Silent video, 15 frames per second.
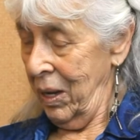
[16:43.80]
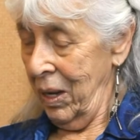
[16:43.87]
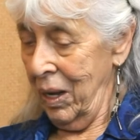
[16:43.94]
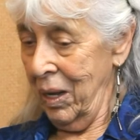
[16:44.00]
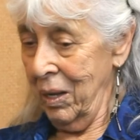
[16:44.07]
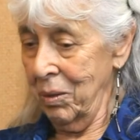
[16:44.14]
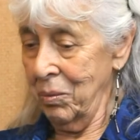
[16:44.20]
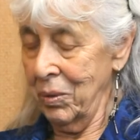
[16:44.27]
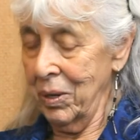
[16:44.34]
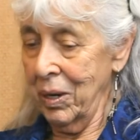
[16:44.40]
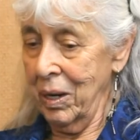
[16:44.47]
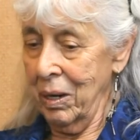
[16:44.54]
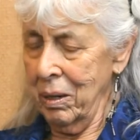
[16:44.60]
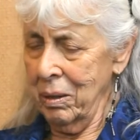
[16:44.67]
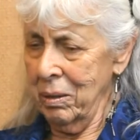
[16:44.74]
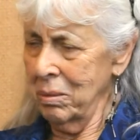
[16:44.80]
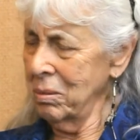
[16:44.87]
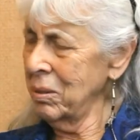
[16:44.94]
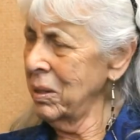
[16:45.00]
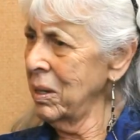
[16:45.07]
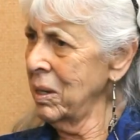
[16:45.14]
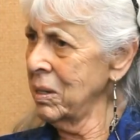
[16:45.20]
In
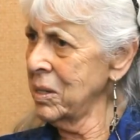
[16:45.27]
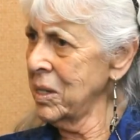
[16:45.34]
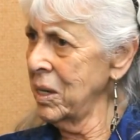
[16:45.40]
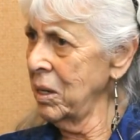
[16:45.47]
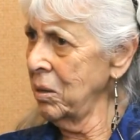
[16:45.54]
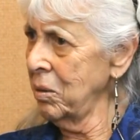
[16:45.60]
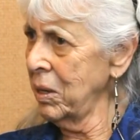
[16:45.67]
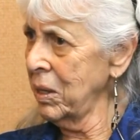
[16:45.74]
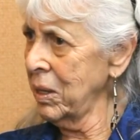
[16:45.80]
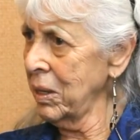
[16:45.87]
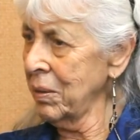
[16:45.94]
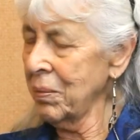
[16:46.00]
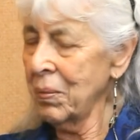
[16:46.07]
Encino, I think.